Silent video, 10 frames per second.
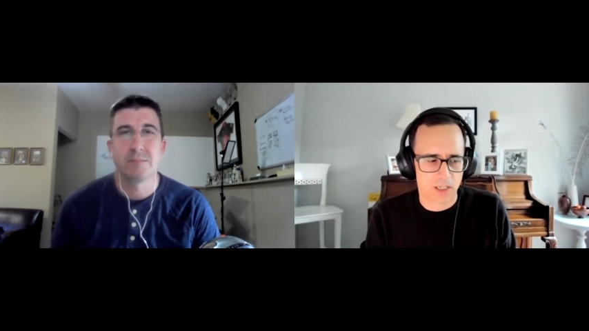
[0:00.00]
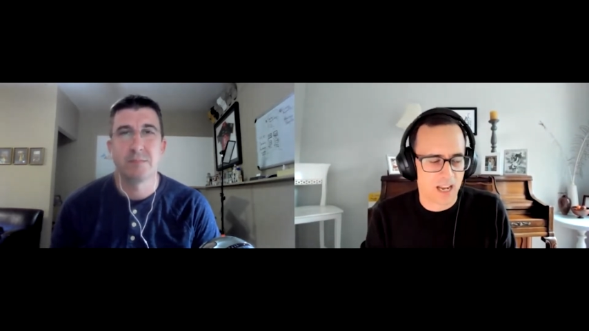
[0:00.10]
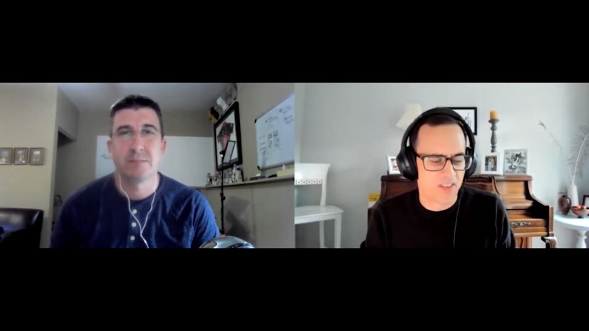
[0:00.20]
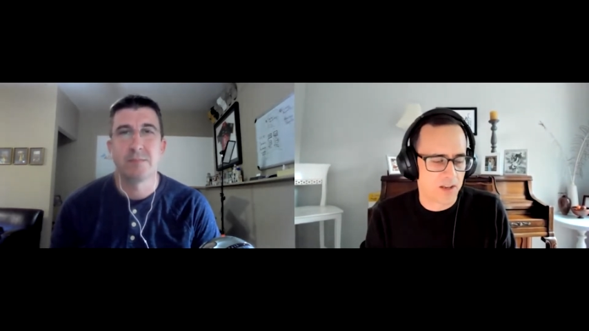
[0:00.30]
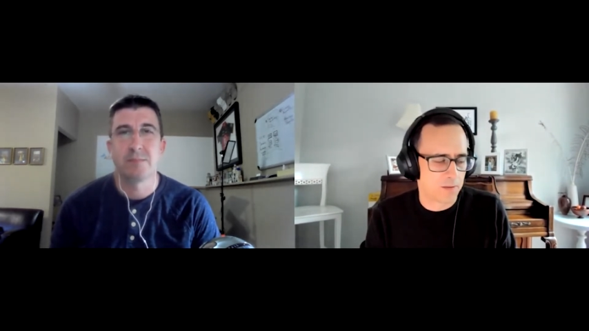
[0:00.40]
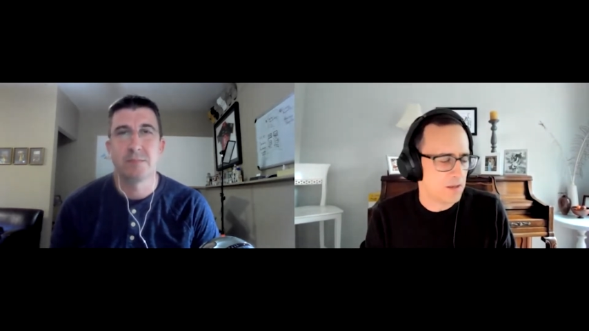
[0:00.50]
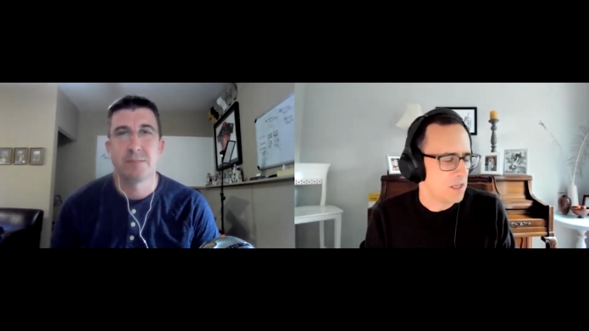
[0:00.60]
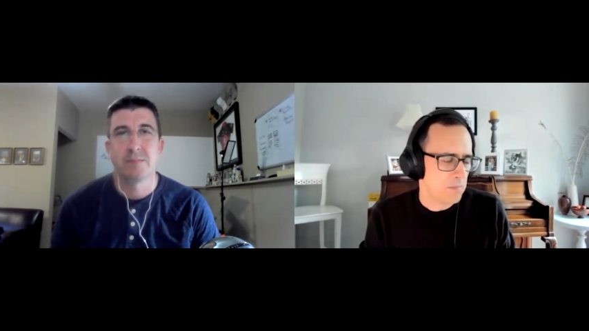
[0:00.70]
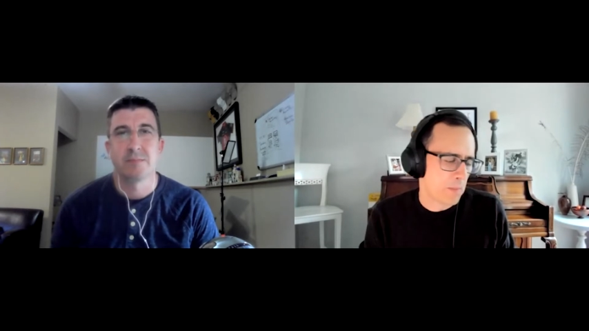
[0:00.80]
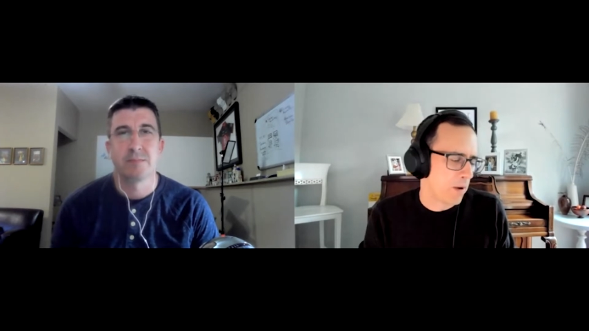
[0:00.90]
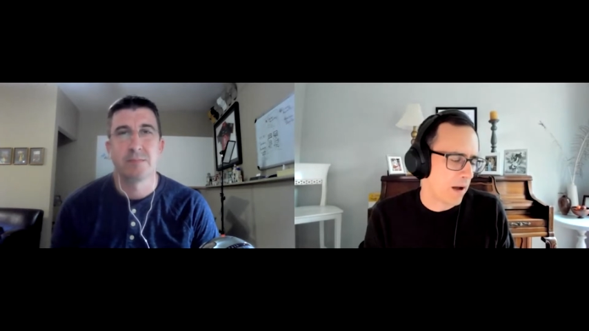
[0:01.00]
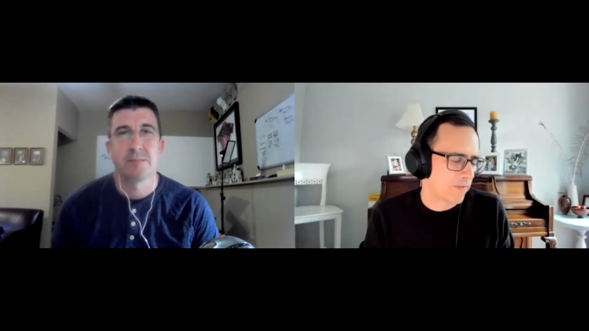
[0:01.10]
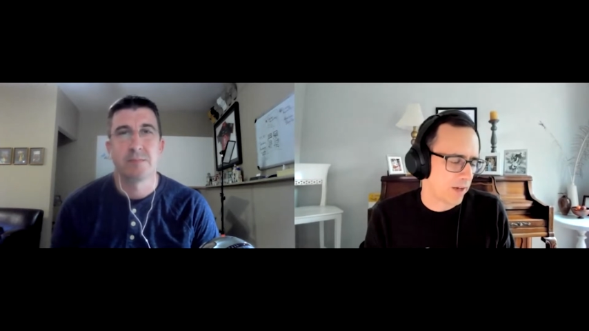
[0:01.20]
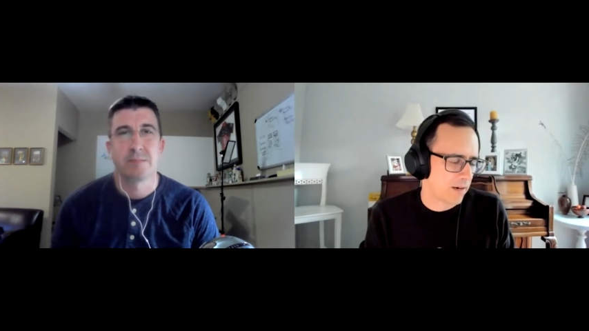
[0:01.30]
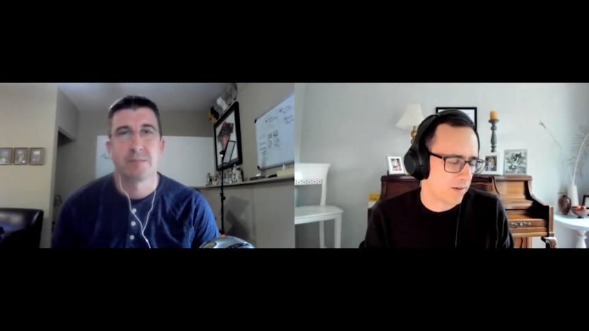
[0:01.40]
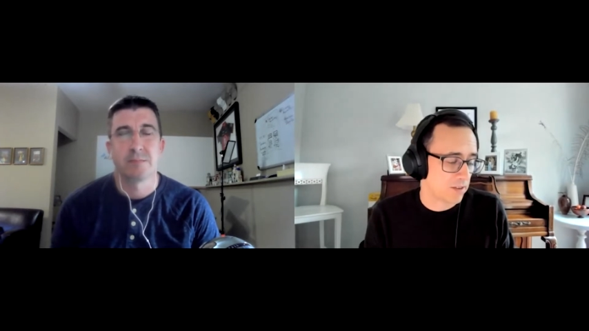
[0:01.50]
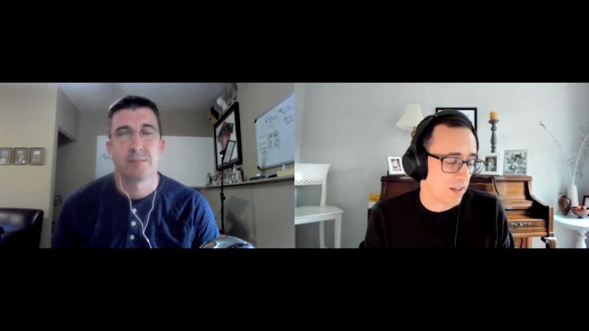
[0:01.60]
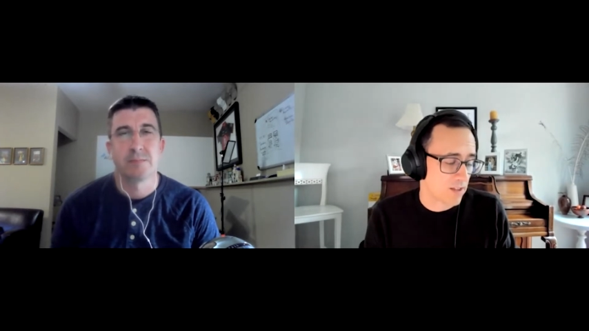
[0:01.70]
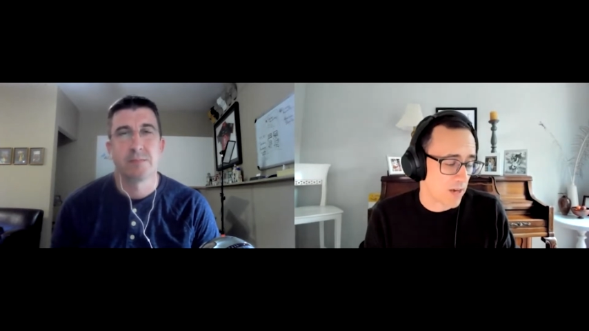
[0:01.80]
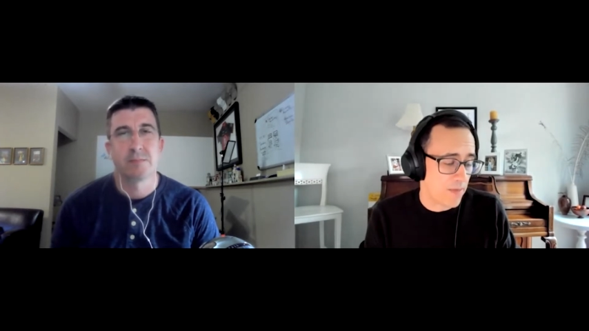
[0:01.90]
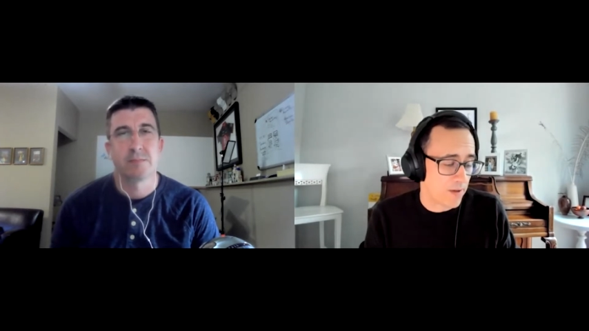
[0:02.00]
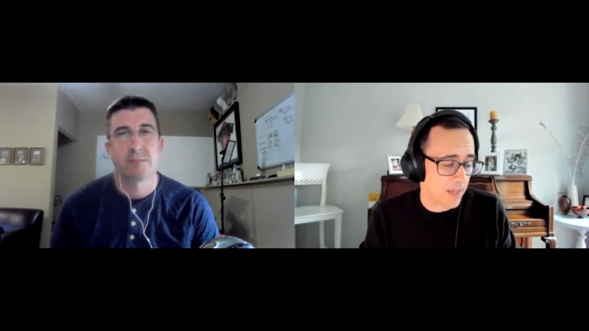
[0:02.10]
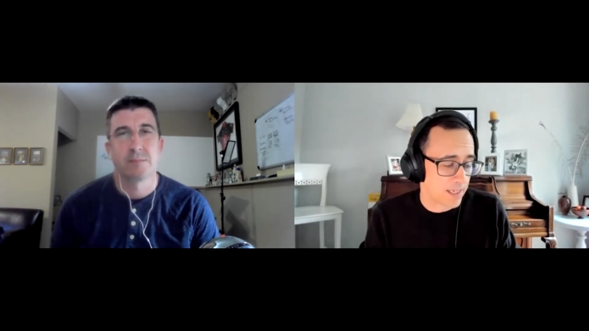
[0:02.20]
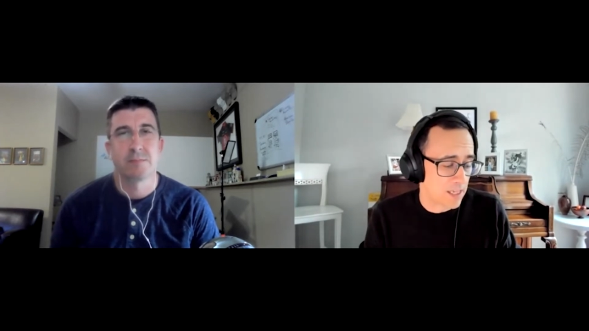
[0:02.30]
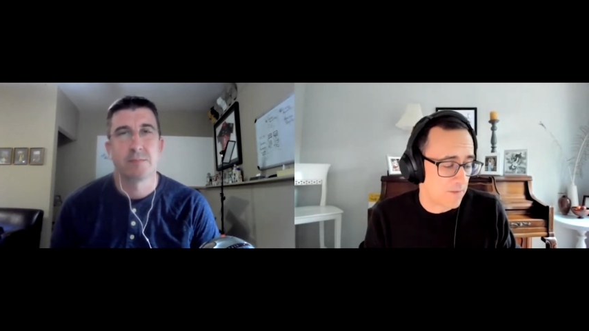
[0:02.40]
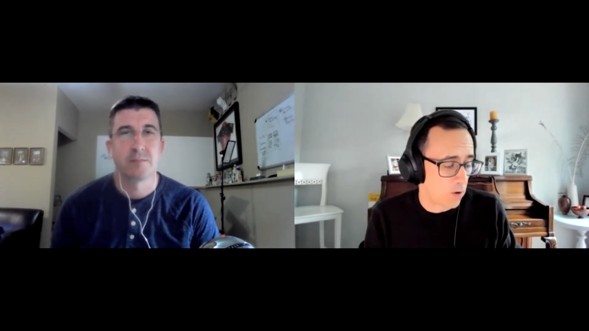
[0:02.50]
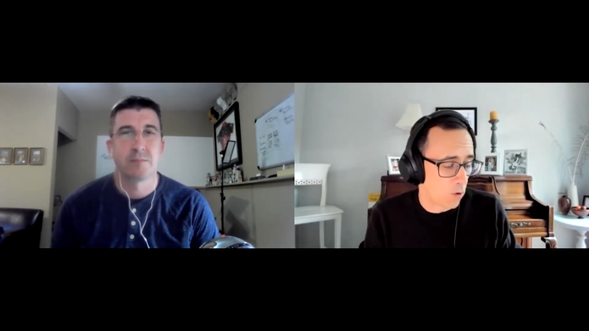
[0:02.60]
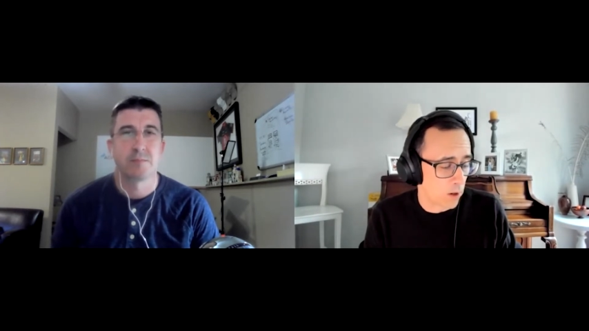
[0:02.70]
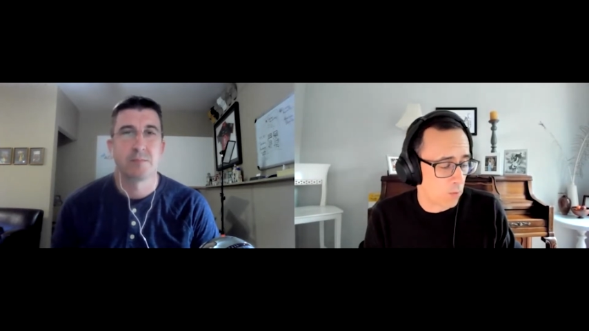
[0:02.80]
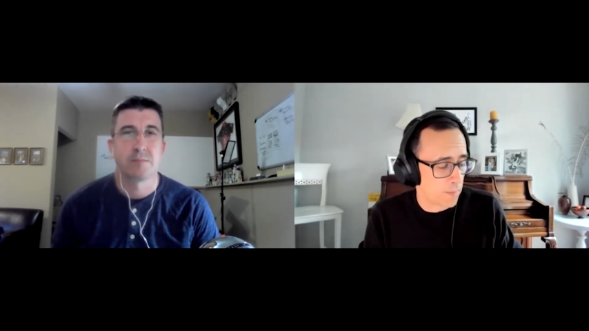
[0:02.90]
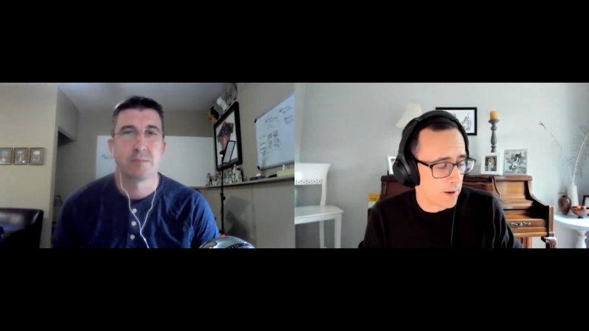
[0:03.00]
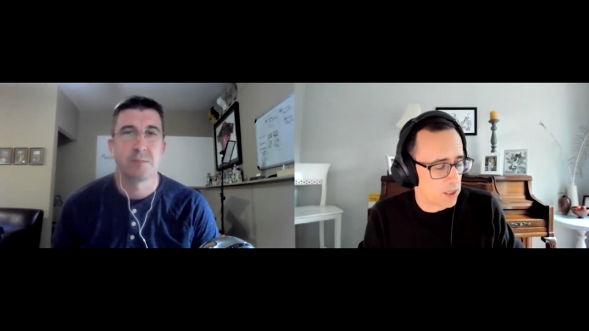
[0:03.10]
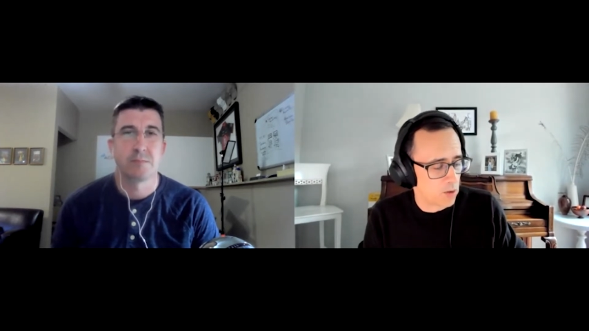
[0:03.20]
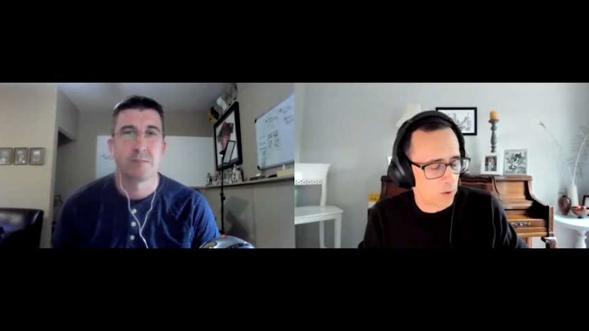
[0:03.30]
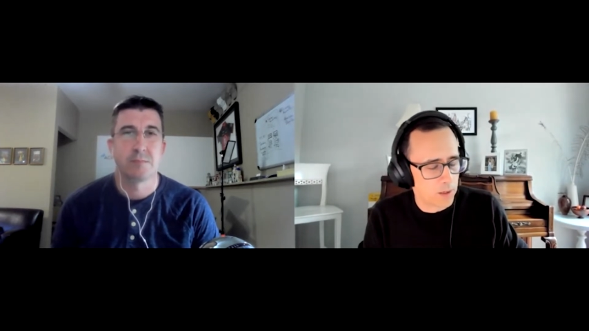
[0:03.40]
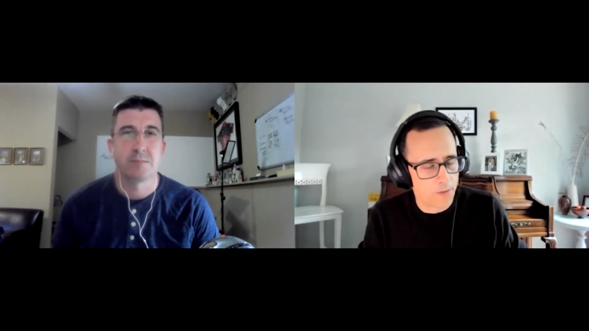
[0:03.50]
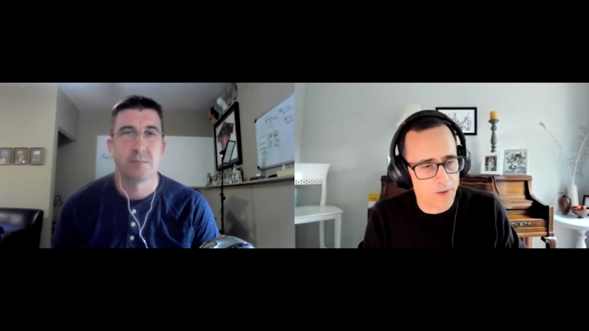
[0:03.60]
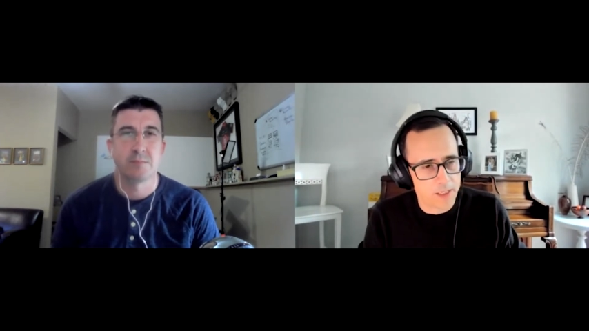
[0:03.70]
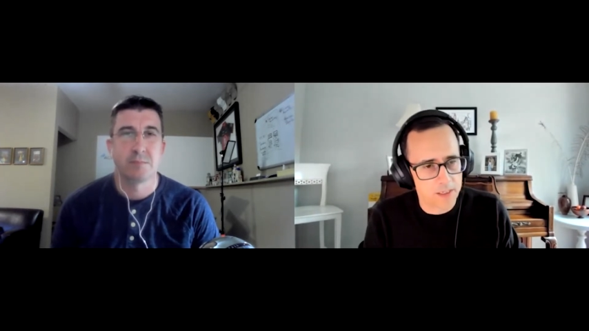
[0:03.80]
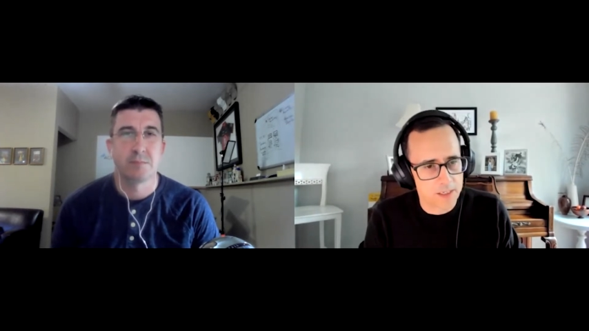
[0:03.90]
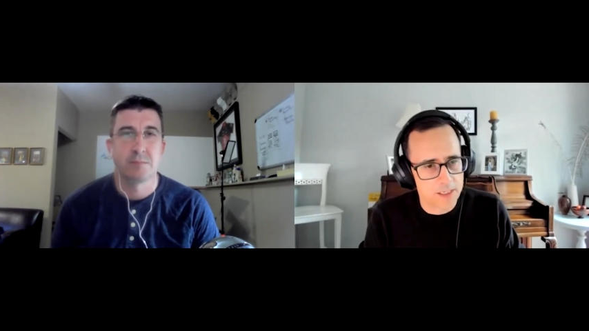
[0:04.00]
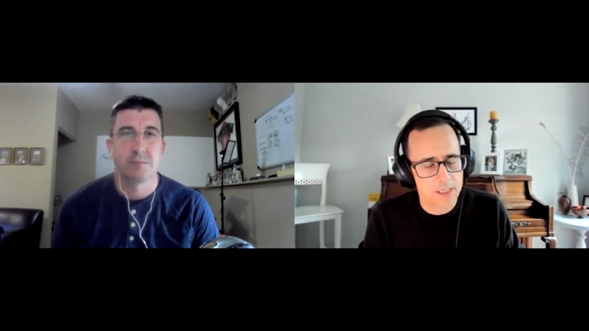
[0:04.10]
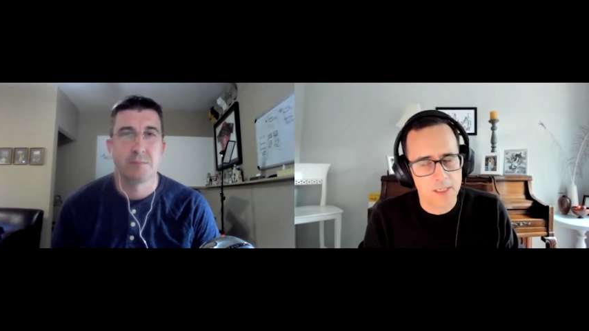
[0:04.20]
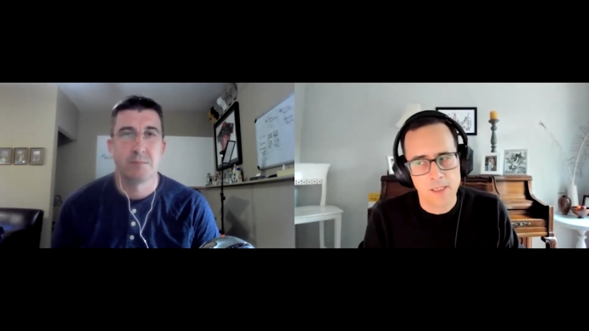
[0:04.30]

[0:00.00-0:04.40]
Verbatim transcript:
Speaker 1: And I think people have to kind of understand that. So I think that's difficult. What, what about you? What do you think is,